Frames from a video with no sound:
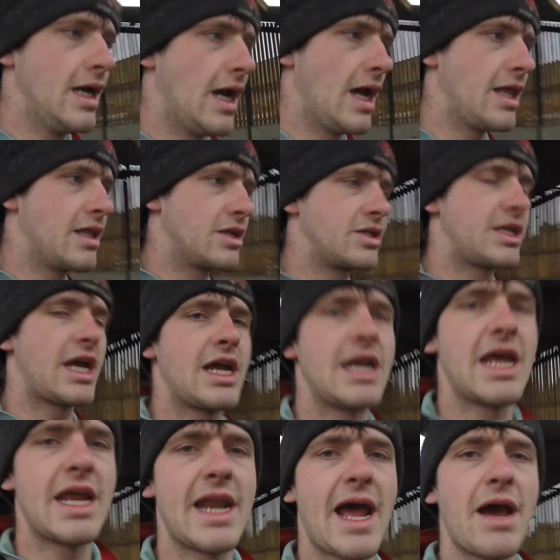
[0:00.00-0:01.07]
They'll stay
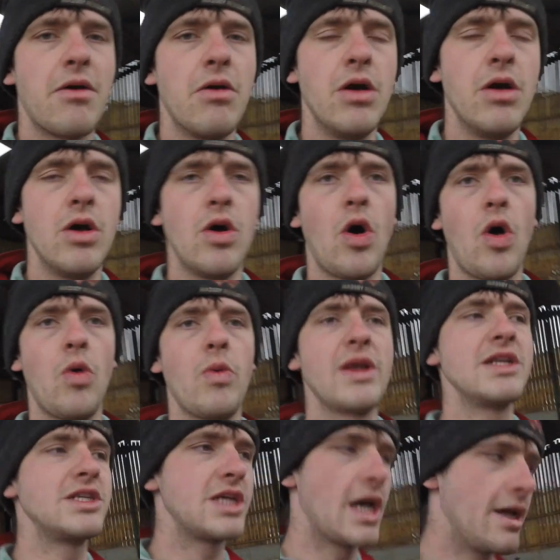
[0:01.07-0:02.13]
in here now all
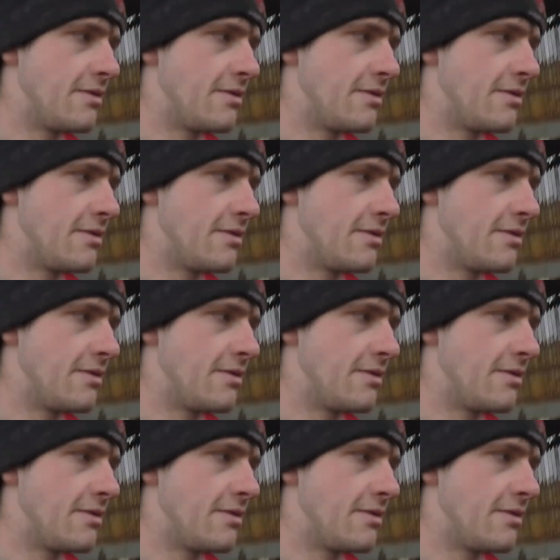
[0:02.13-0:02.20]
winter.